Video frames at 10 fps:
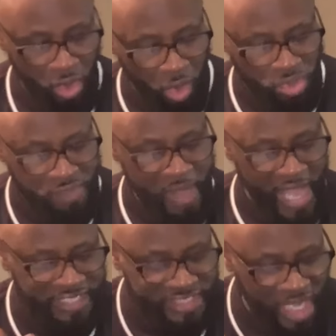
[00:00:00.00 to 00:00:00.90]
Only
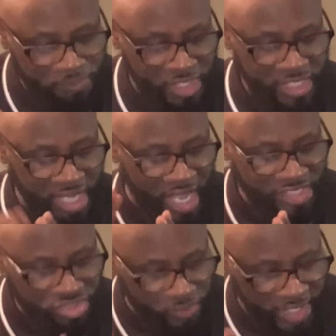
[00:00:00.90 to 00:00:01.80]
by accepting
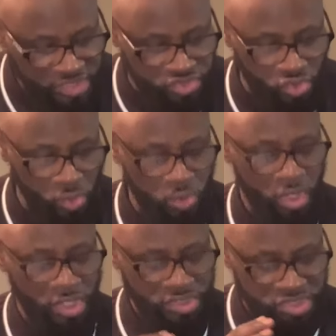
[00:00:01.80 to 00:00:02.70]
God's grace through
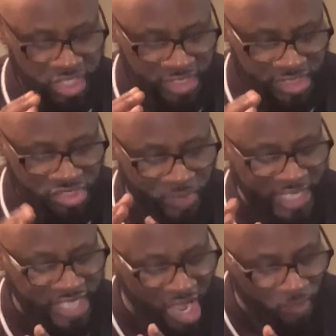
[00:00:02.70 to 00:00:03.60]
Jesus
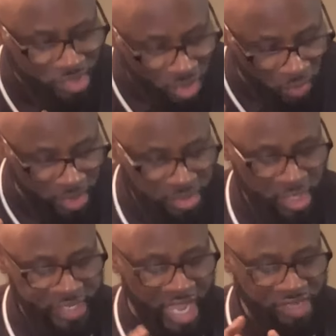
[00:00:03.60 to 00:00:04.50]
Christ our Lord
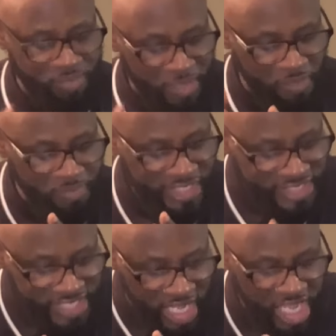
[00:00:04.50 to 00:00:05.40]
can people be
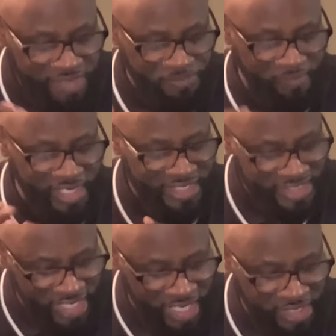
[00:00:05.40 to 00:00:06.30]
saved from their
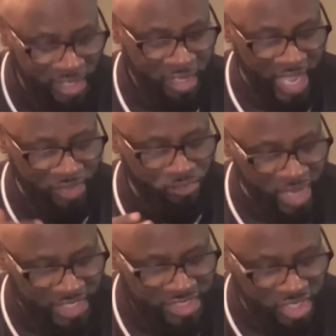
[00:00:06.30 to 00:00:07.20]
sin and
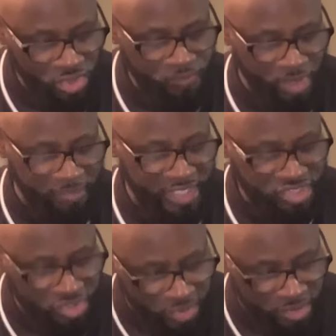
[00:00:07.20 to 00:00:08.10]
rescued from
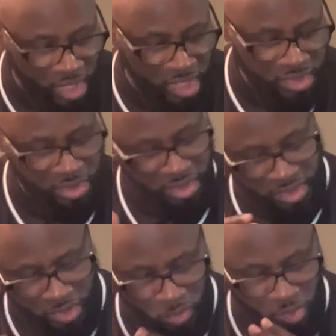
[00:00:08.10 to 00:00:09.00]
eternal uh,
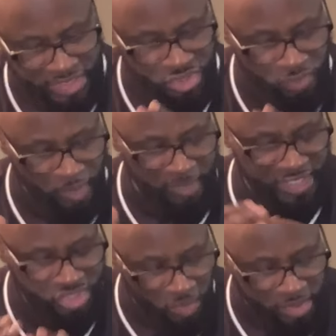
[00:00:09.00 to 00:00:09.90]
no rescued from
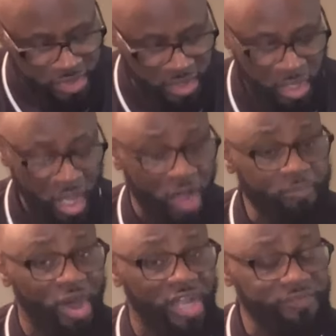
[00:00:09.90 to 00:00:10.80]
eternity
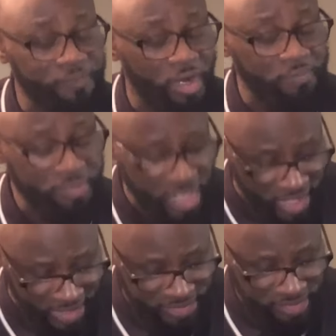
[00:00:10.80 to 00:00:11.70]
apart from
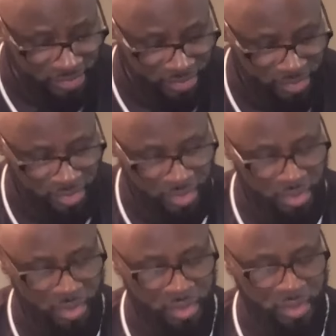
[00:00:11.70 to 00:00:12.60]
God. Come on,
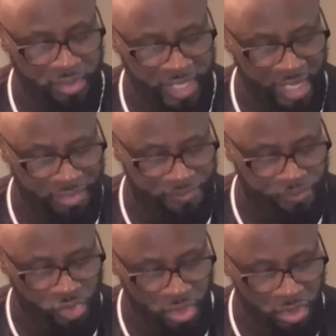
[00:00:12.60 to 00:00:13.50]
Pastor. Now,
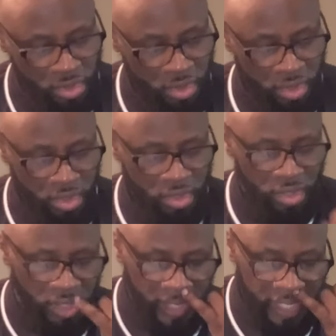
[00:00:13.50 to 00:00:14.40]

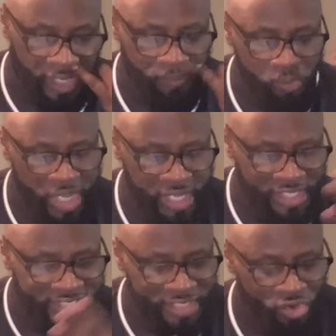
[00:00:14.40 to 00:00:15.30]
if we
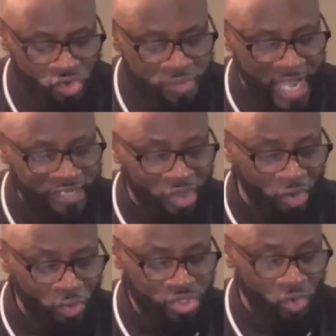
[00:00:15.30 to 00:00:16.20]
assume that
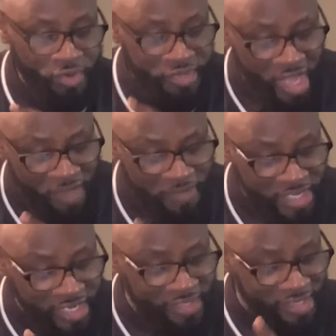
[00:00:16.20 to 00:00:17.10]
those who never
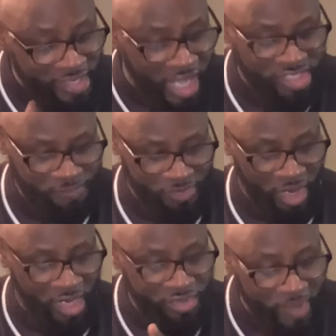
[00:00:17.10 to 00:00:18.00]
hear the gospel
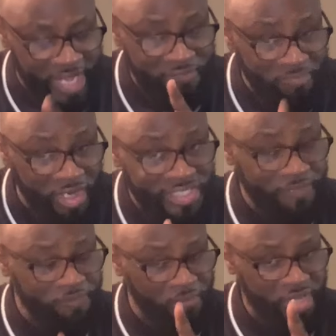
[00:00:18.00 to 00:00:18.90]
are granted
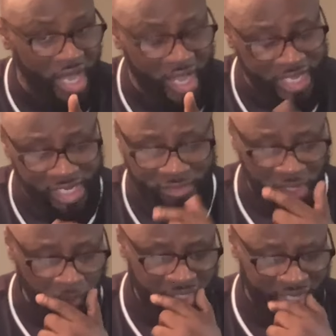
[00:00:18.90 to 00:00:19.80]
mercy from God, now I'm
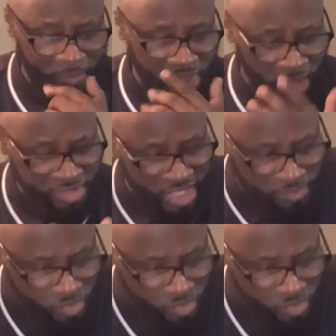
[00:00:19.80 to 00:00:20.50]
gonna, I'm gonna, I'm gonna say this.